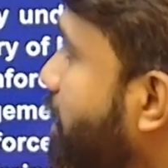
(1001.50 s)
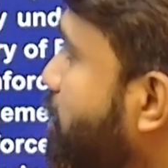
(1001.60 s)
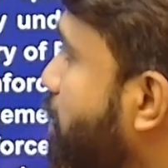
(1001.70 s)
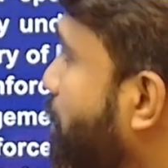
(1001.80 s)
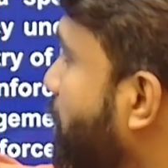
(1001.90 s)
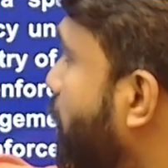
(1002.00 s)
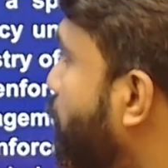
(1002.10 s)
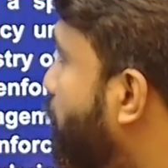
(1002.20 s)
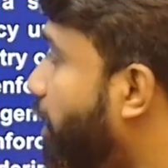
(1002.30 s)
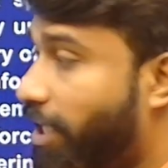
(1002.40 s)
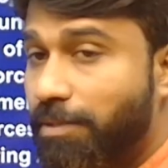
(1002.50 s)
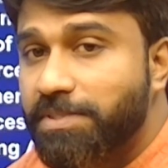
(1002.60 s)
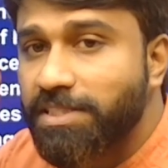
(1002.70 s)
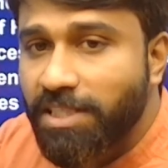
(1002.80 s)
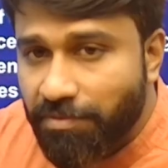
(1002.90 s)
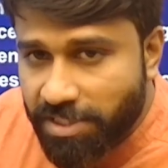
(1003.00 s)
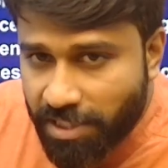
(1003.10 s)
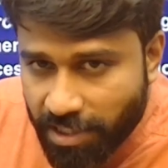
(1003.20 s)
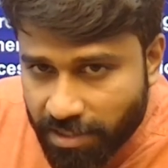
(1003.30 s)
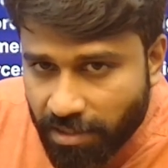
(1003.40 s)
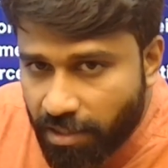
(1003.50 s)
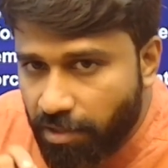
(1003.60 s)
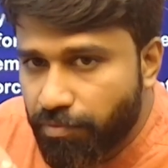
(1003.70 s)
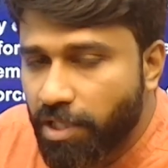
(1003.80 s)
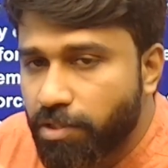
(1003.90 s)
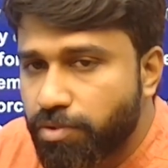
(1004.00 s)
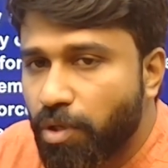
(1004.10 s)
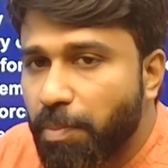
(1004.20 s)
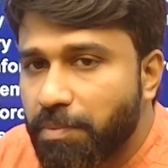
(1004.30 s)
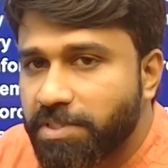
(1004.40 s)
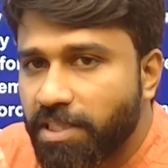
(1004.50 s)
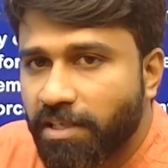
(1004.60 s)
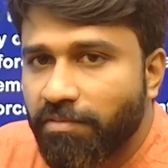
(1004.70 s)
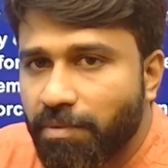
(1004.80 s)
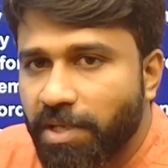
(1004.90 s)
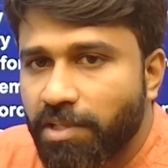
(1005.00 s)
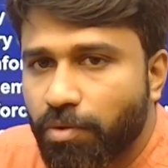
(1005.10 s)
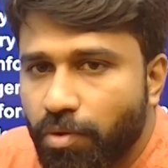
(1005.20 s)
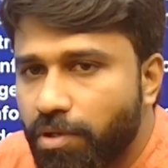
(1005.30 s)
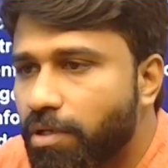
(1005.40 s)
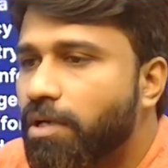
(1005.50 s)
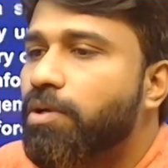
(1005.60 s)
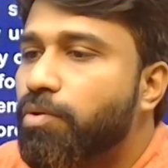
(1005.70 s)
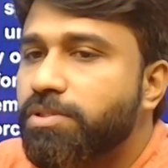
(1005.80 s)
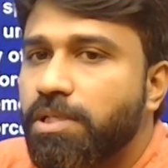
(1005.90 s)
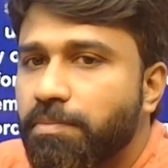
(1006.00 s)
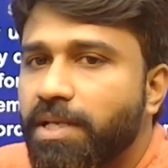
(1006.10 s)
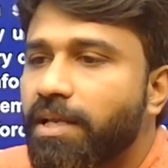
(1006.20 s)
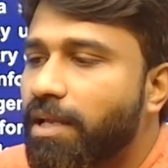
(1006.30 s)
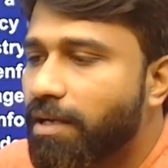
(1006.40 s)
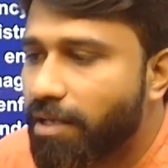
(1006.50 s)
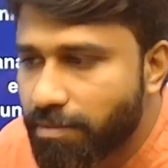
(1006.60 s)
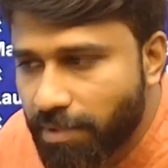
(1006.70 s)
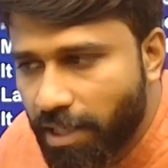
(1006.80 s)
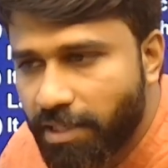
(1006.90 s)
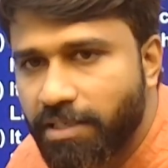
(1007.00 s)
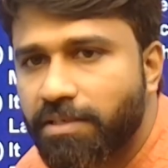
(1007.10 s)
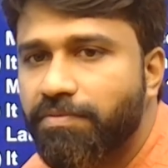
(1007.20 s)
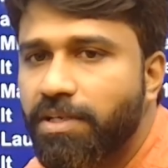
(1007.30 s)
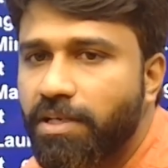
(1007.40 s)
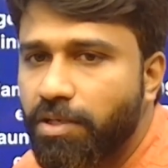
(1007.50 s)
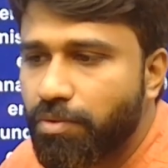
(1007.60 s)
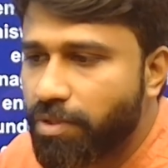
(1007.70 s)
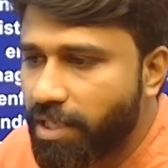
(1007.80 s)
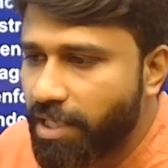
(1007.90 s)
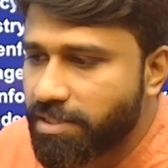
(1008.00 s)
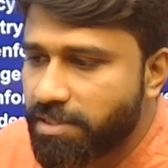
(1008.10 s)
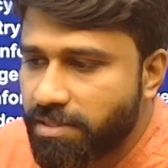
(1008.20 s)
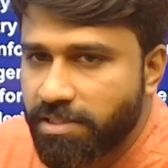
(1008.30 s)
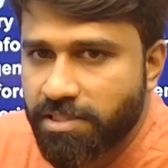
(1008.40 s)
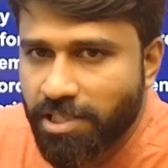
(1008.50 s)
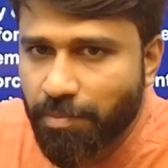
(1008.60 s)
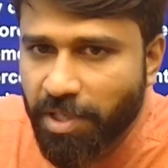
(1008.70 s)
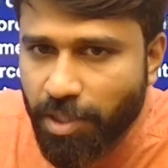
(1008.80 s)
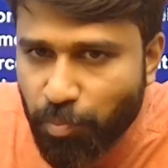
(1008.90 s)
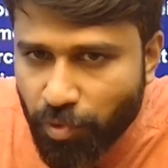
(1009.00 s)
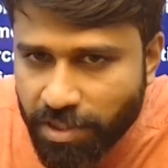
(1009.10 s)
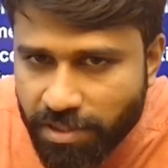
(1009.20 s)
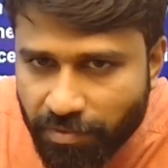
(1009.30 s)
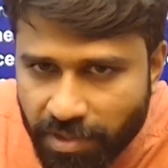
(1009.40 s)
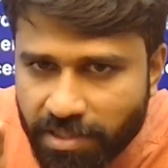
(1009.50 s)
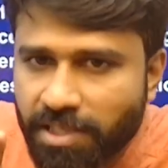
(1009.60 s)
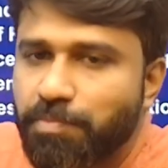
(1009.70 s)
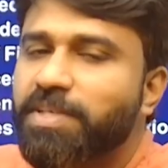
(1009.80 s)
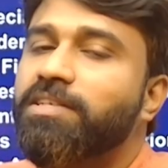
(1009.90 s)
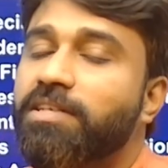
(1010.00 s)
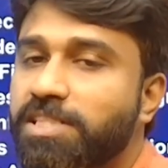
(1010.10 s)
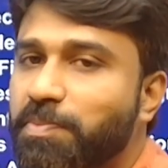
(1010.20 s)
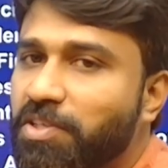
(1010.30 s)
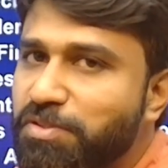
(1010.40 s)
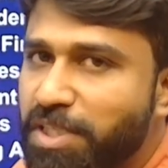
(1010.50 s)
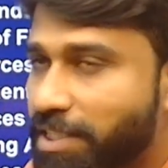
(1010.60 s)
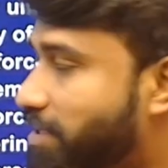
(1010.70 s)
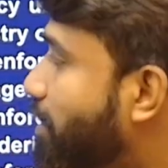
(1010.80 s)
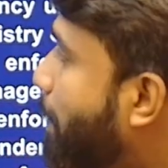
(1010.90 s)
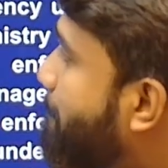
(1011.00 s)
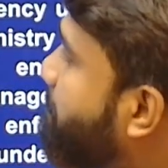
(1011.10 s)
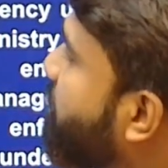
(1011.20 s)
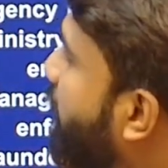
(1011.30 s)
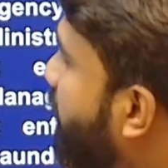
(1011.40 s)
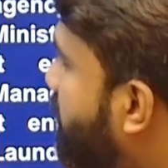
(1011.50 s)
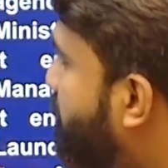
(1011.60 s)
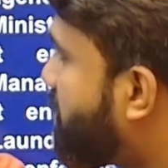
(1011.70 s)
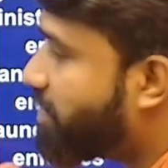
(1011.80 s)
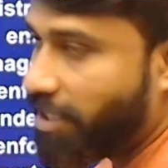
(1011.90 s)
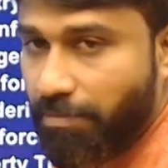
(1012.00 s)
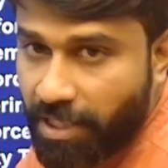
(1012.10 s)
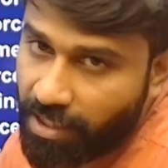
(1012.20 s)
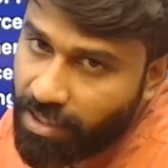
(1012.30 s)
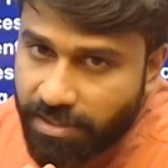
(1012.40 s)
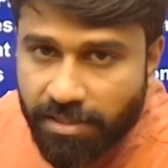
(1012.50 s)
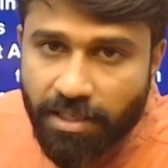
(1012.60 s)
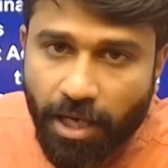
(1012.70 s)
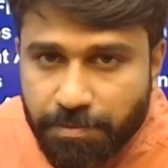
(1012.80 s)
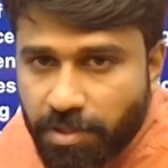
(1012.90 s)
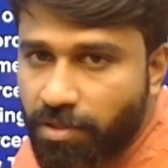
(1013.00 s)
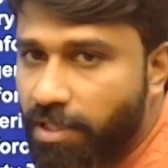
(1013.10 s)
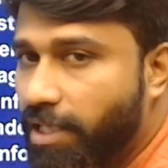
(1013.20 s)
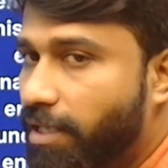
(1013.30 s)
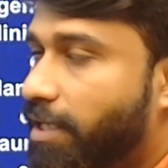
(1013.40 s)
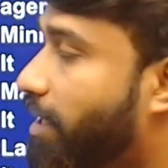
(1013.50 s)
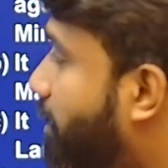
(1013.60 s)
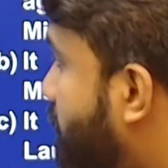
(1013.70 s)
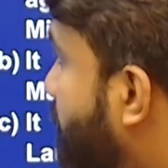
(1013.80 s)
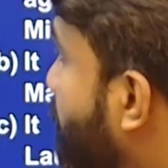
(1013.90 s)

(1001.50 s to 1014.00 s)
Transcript: CBI to take up such investigation. If there is no permission given by the court, no CBI can come and interfere into the cases registered by the police of the respective states. Next, first statement is absolutely correct.